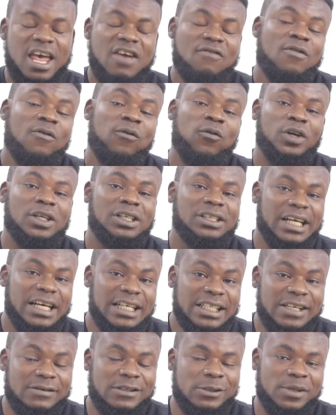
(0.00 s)
Even for
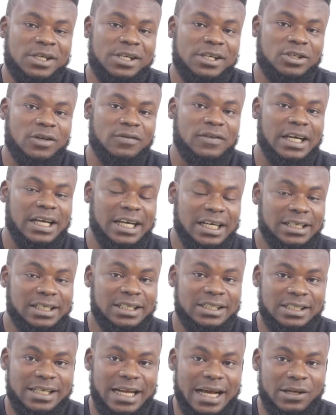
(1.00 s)
native speakers of the
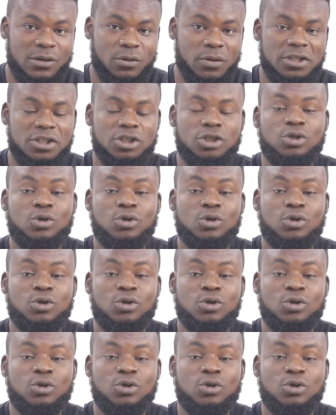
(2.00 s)
English language,